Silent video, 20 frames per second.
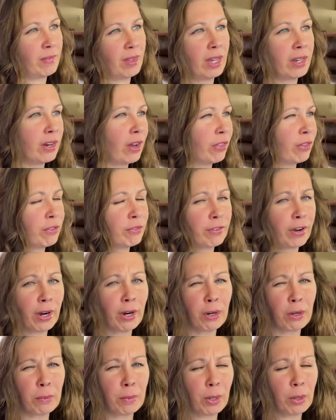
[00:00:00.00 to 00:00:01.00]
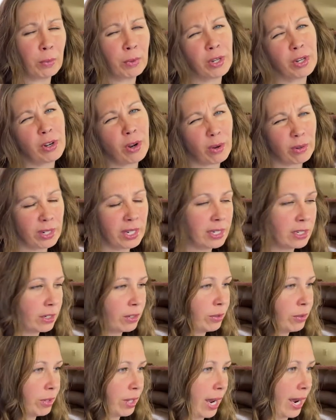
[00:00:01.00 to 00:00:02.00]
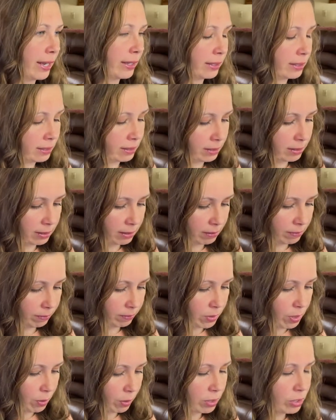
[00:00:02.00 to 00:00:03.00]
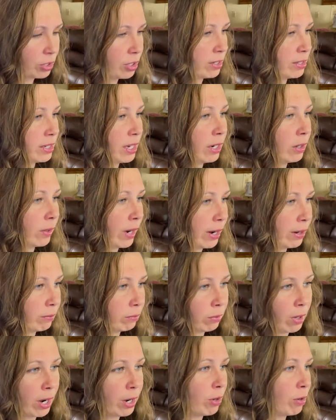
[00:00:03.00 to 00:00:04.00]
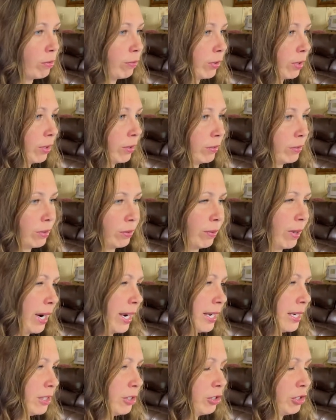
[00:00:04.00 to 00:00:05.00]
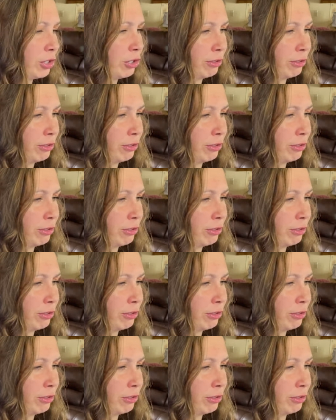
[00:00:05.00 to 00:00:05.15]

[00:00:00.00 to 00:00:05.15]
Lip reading: another variable when you don't need to do that. This, you can just iterate right over the range